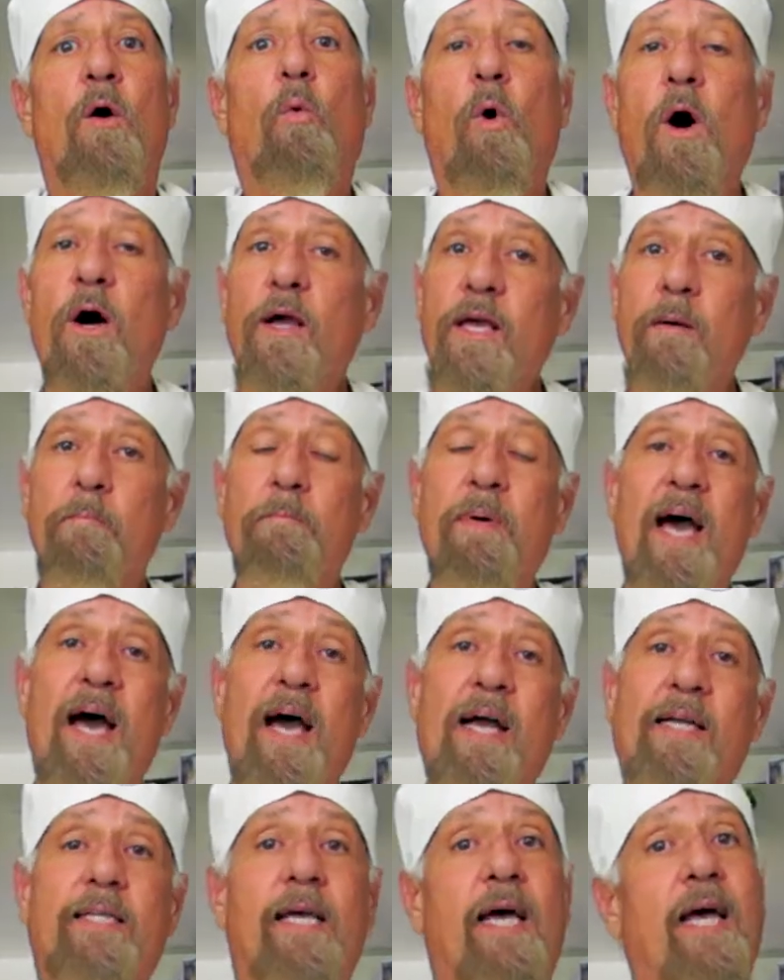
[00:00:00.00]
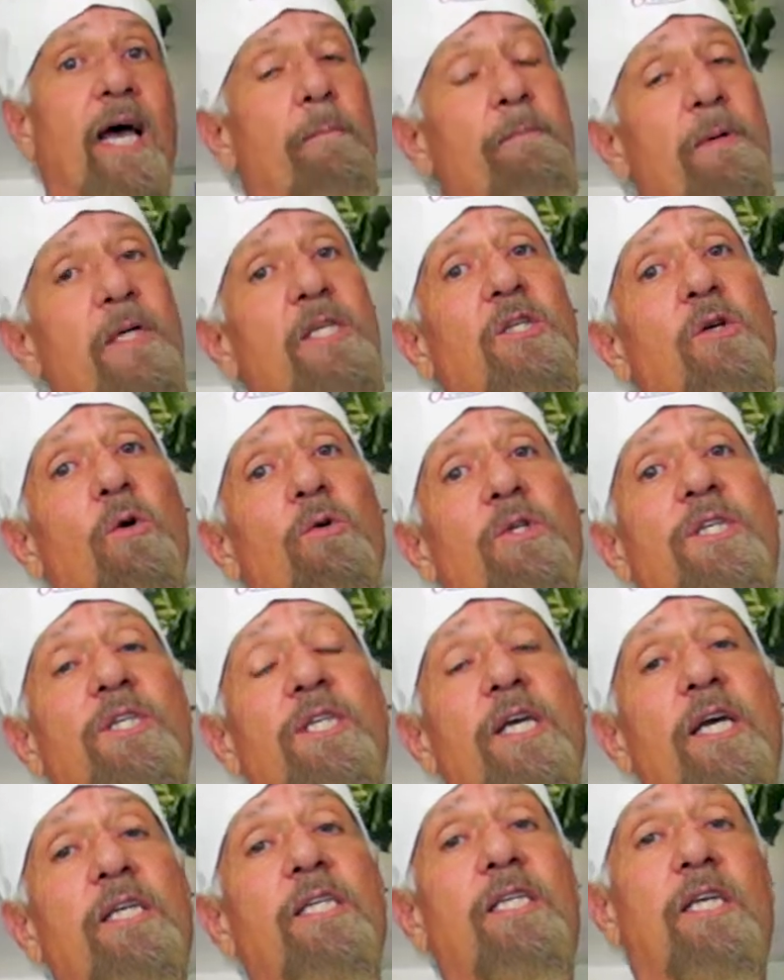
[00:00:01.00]
Welcome back to episode
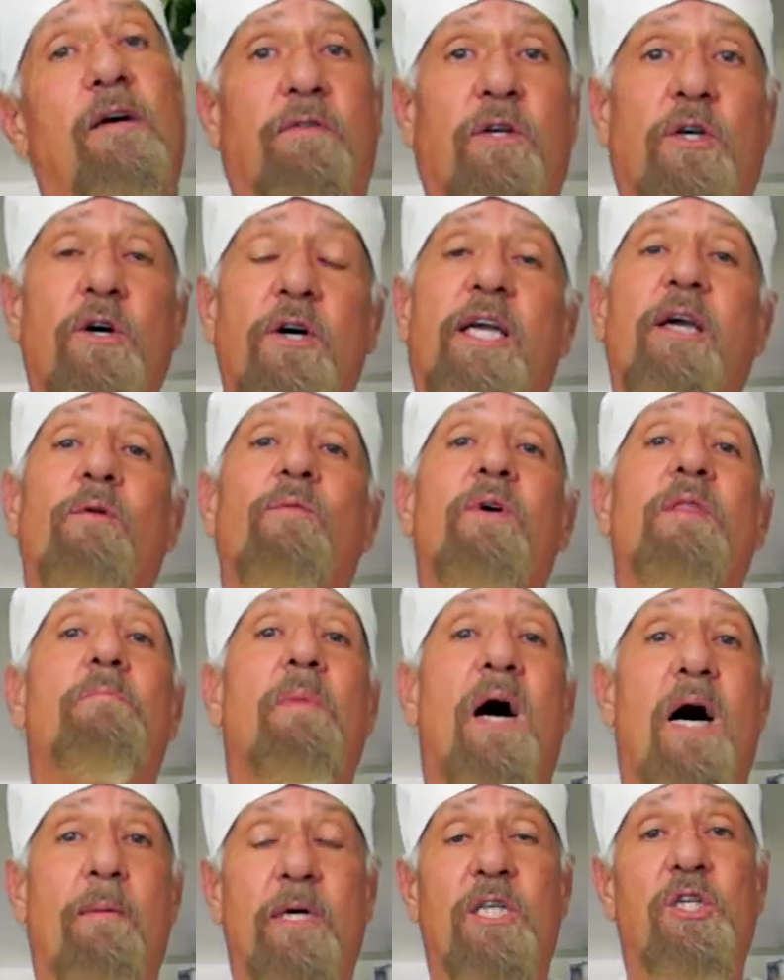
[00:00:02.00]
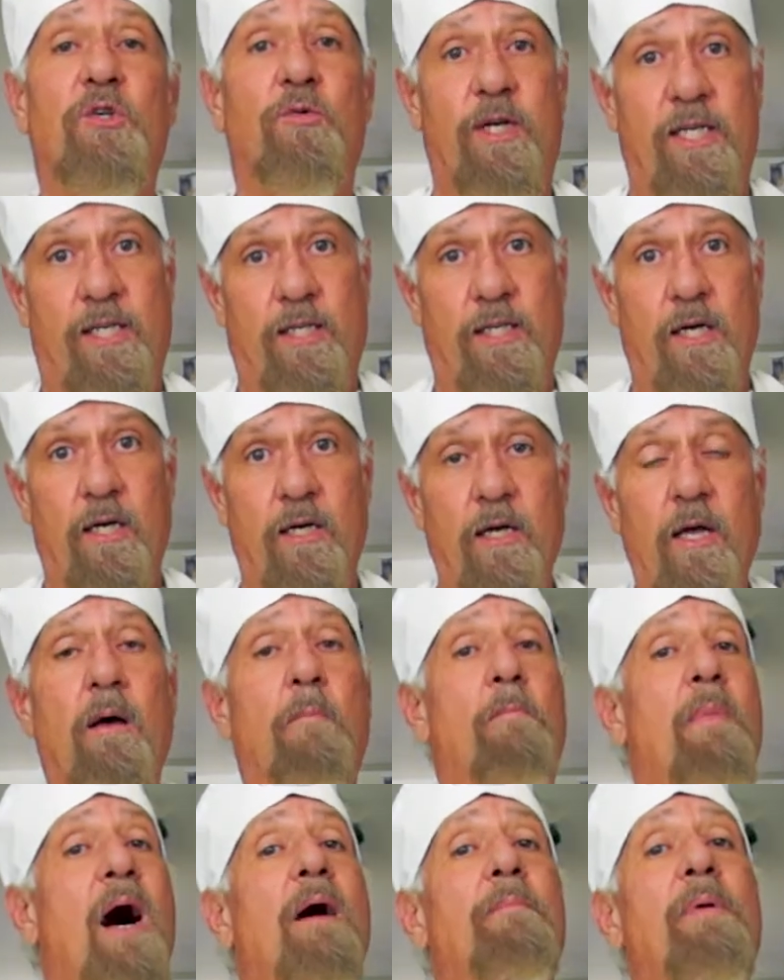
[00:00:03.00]
6 of Cooking with Mama Theresa.
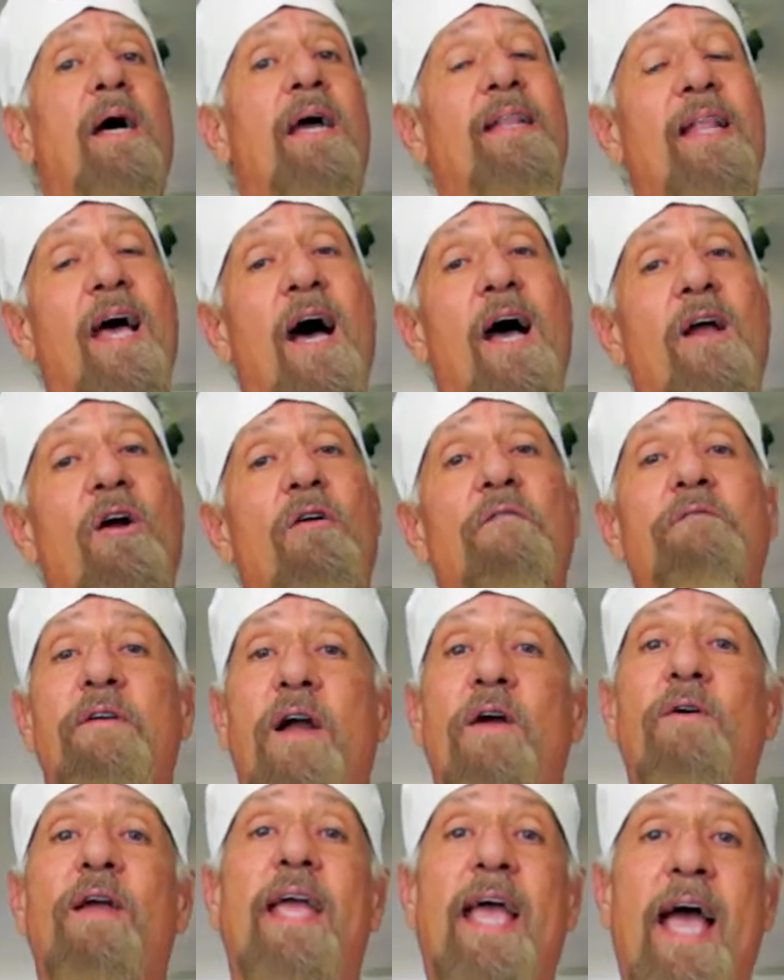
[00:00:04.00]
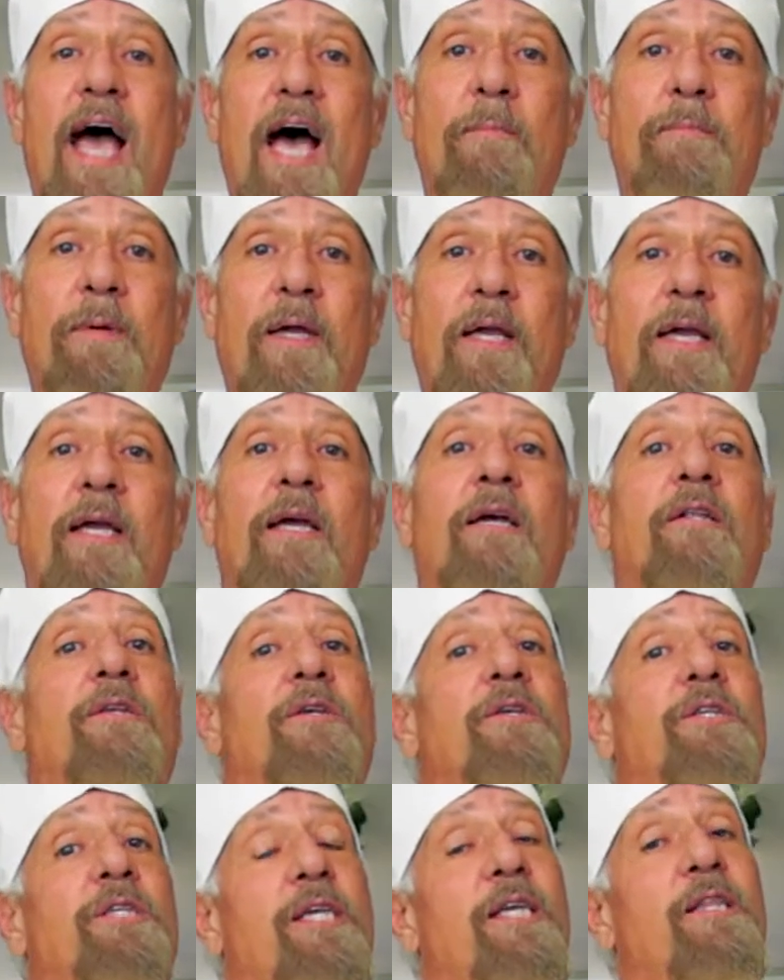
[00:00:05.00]
Mama and I are very happy
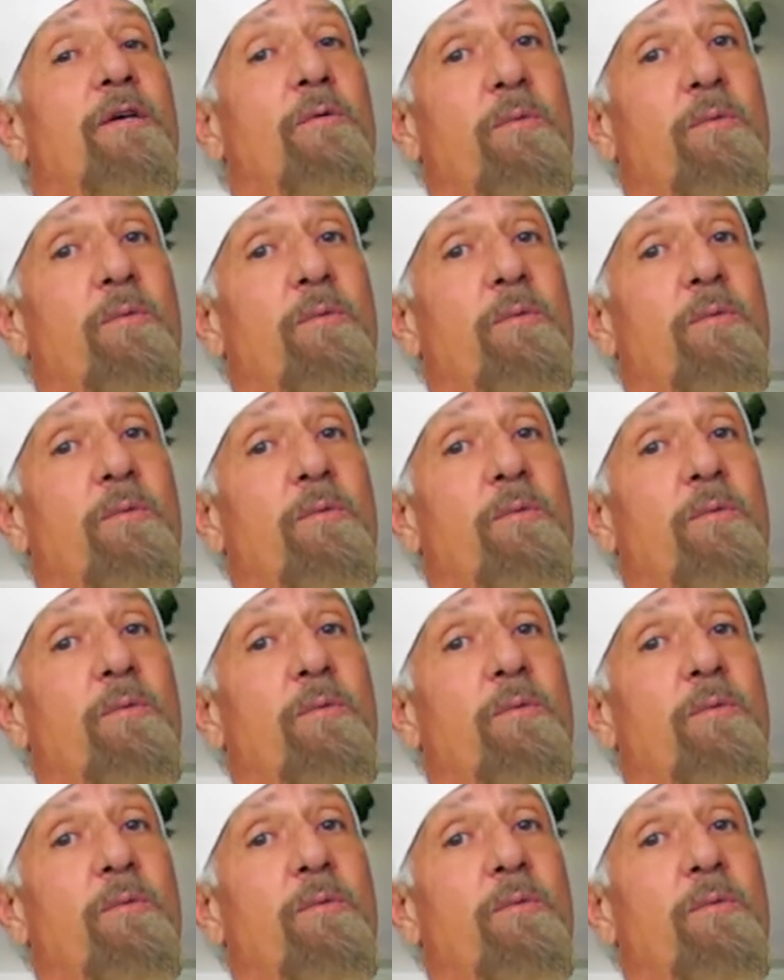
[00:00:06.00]
to see the